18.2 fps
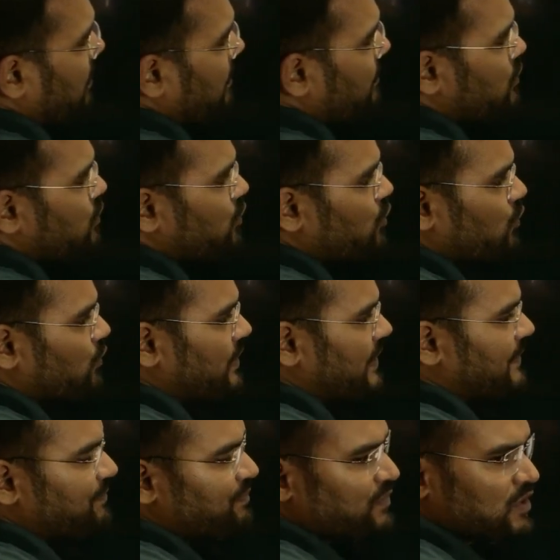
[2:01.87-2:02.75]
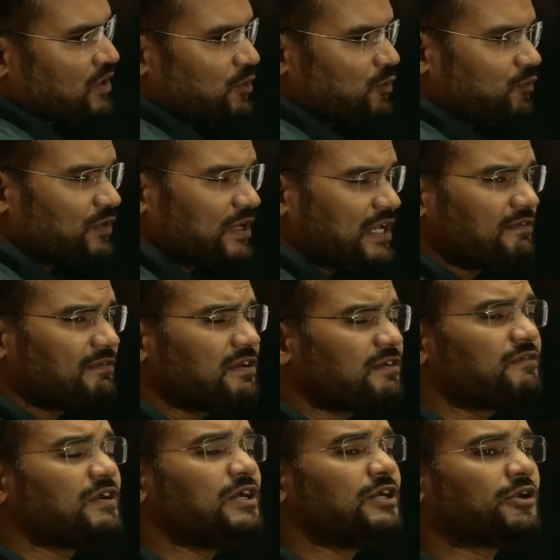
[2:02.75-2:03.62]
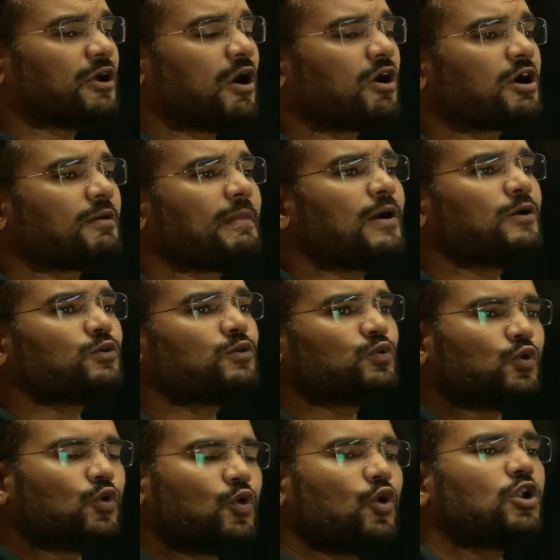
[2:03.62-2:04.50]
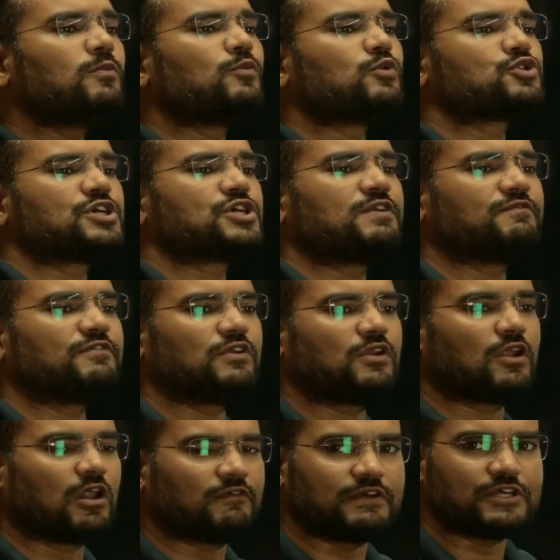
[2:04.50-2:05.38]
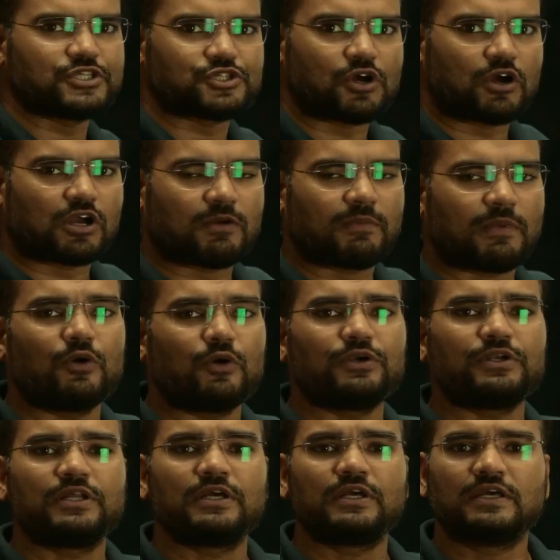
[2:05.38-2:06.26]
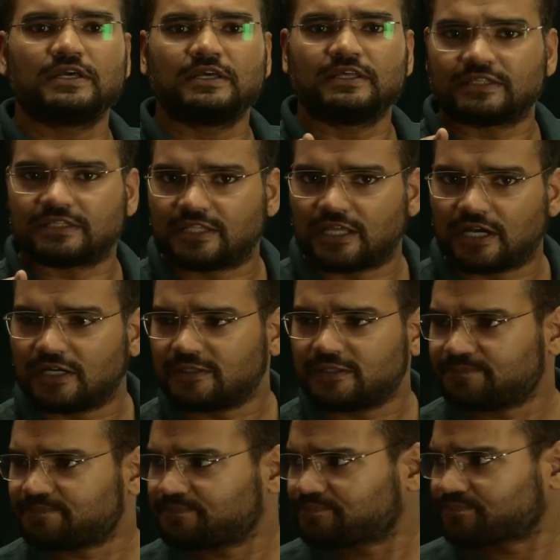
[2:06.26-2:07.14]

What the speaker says: U to V. Whenever we will talk about whole motion, we will always talk about the,